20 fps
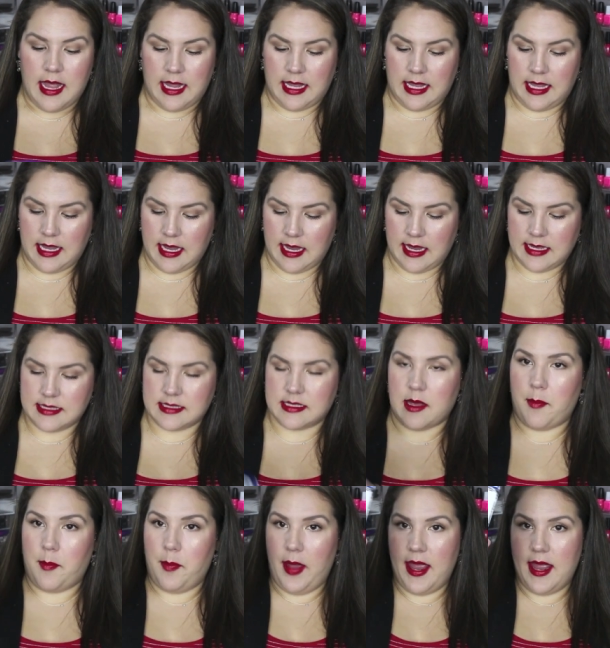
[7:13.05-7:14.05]
He is
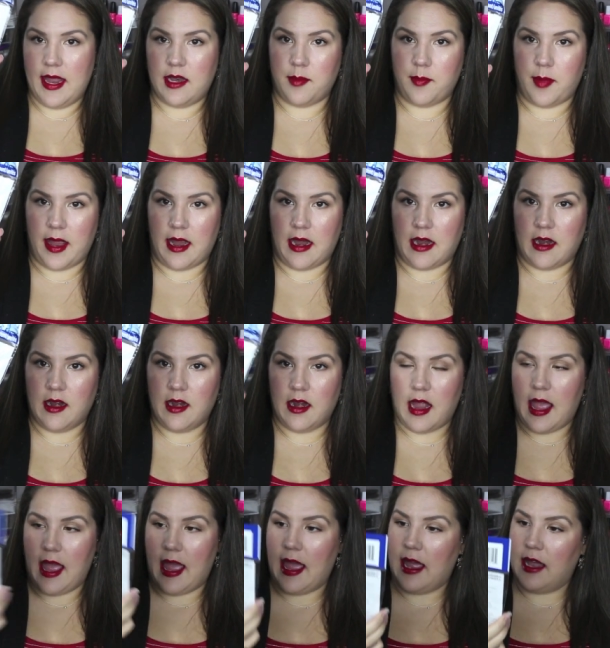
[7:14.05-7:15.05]
a panda bear
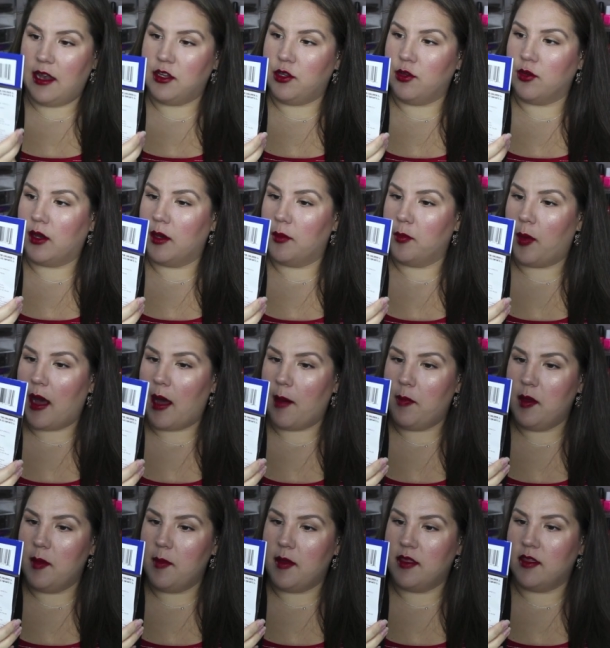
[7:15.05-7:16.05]
and you can
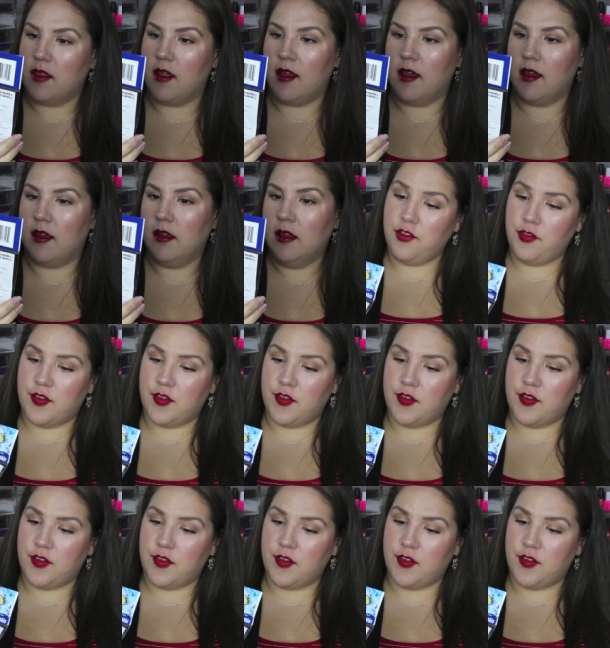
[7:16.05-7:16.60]
pop him in the